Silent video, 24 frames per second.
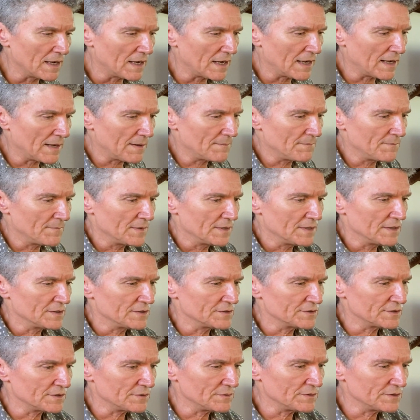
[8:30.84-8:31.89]

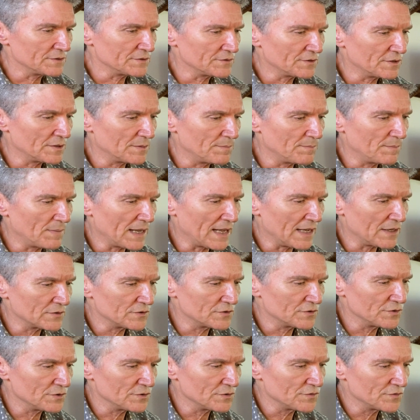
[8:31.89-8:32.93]
So we just got about
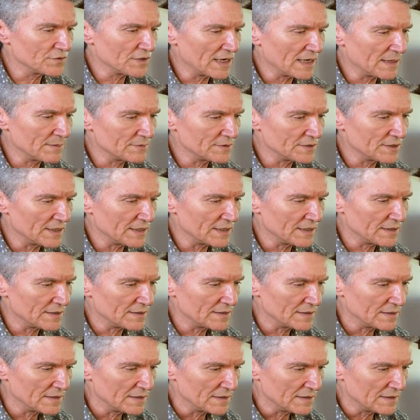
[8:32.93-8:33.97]
2 grams here.
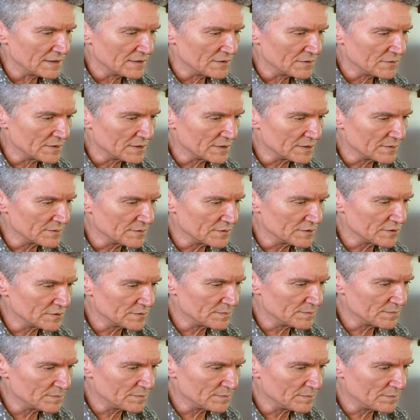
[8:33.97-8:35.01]
We can just
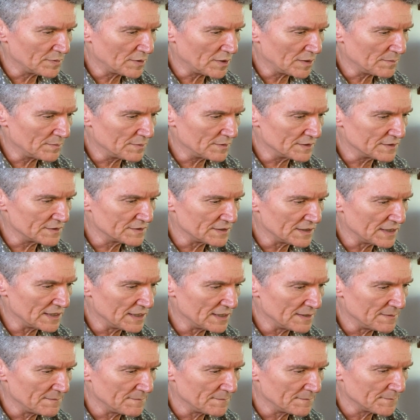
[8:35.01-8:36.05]
pop this
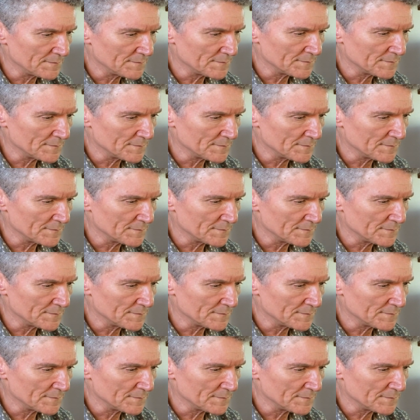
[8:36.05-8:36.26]
in.